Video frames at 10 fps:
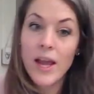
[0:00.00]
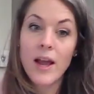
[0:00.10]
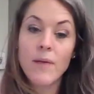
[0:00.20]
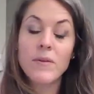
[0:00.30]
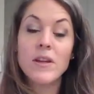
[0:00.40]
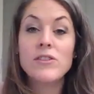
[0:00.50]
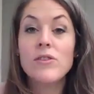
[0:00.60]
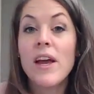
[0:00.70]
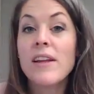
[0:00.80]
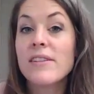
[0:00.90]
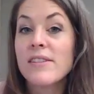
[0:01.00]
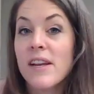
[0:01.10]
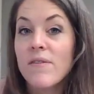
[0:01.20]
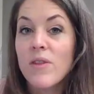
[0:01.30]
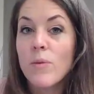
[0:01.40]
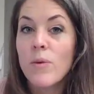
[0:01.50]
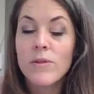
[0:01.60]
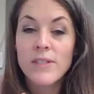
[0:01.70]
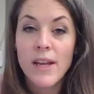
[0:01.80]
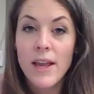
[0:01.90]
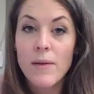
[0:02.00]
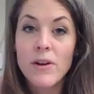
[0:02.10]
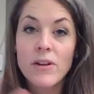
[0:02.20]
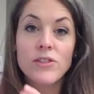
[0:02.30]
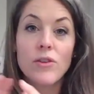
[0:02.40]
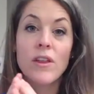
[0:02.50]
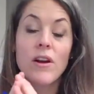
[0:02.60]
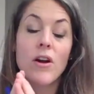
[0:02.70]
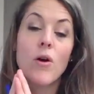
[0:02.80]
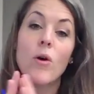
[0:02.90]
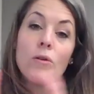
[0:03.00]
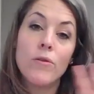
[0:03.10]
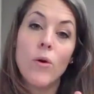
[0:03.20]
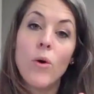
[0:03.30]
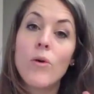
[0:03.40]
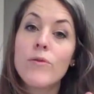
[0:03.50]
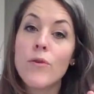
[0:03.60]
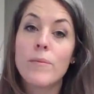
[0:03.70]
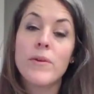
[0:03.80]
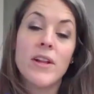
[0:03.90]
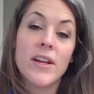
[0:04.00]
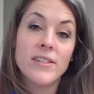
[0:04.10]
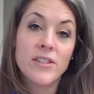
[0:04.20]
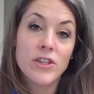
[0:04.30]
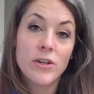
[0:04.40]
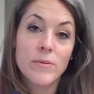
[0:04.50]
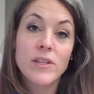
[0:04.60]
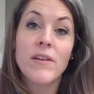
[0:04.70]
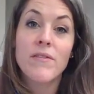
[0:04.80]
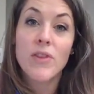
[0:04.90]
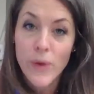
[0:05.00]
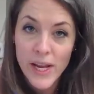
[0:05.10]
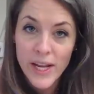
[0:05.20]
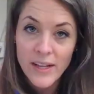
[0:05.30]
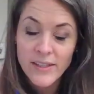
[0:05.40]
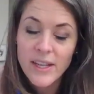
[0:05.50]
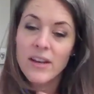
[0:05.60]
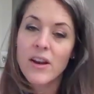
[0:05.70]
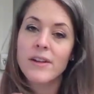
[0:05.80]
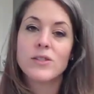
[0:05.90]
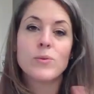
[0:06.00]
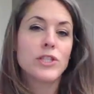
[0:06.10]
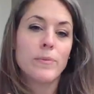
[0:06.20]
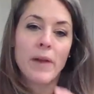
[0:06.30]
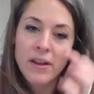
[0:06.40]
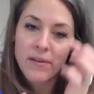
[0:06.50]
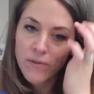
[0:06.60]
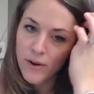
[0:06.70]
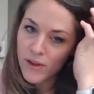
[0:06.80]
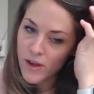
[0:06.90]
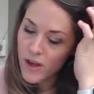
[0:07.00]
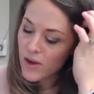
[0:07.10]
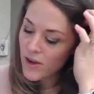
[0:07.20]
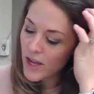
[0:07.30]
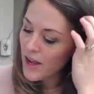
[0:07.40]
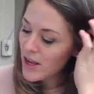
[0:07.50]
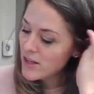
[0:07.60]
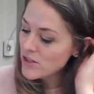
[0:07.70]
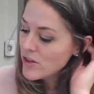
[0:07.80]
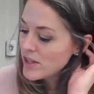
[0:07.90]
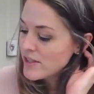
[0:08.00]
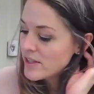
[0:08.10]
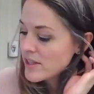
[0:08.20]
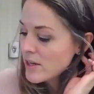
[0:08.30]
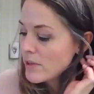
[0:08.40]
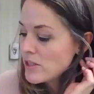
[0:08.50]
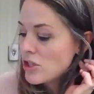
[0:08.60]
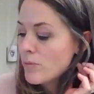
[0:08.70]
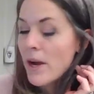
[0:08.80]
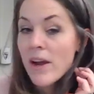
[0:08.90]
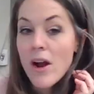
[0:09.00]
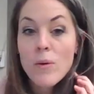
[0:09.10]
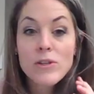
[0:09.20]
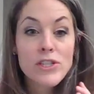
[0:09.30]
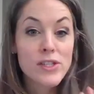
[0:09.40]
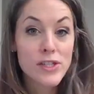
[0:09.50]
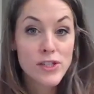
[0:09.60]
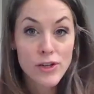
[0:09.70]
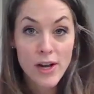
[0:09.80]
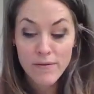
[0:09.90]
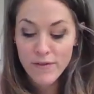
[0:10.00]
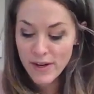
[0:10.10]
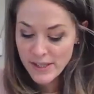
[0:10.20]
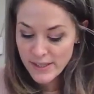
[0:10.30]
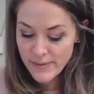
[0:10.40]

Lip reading: I'm going to do that instead of the one with diameter so that our whole formula is in terms of the radius and not switching back and forth. Okay, so this is going to be 2 pi r, which is the circumference.